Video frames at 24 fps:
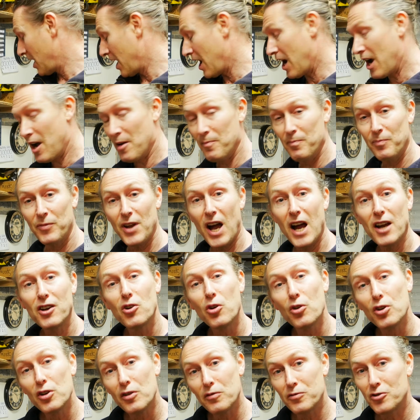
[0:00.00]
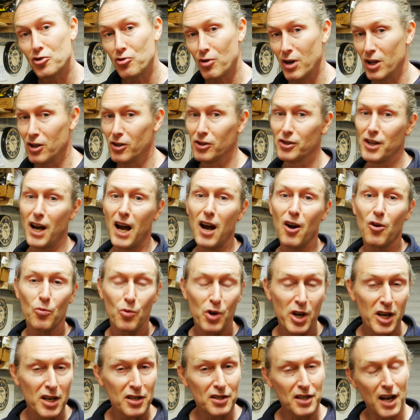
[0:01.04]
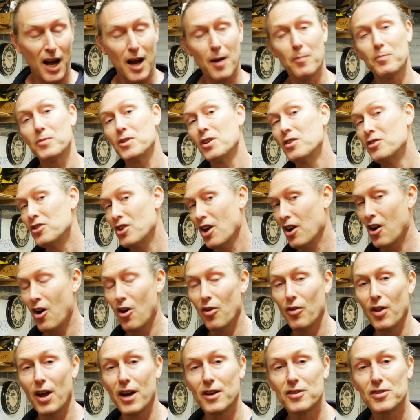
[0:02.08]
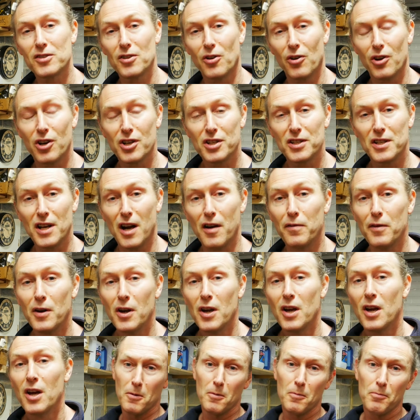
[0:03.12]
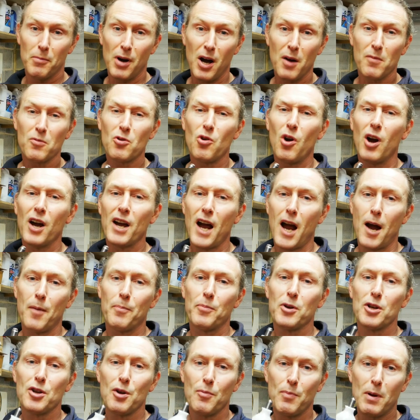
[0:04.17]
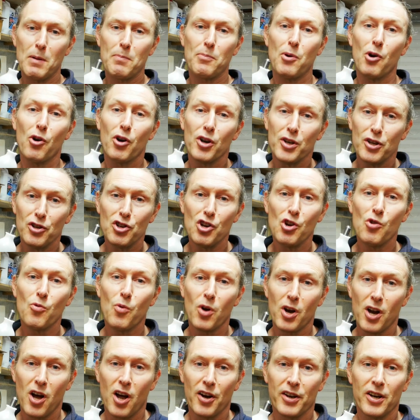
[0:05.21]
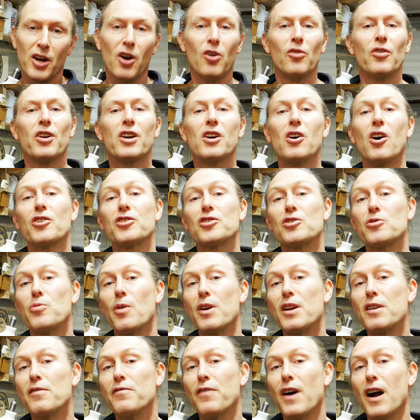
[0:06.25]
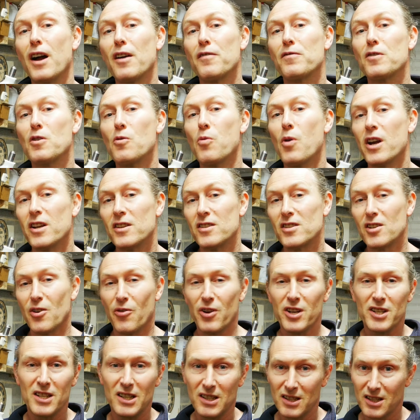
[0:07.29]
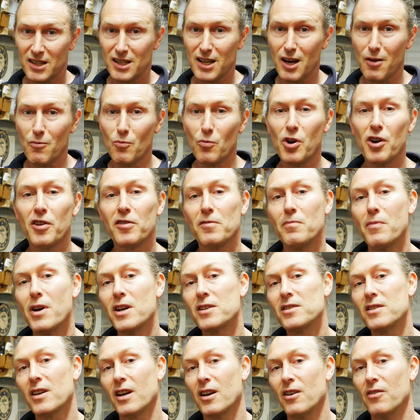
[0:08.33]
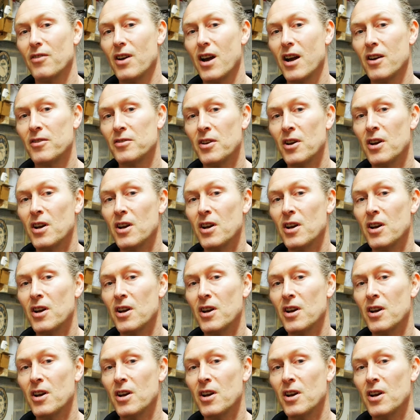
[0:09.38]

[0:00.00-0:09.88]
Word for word: I could have drilled out, re-tapped and done all that sort of stuff, but I'm quite happy to be putting a new one on. It only cost 25 quid, so it didn't seem worth messing around.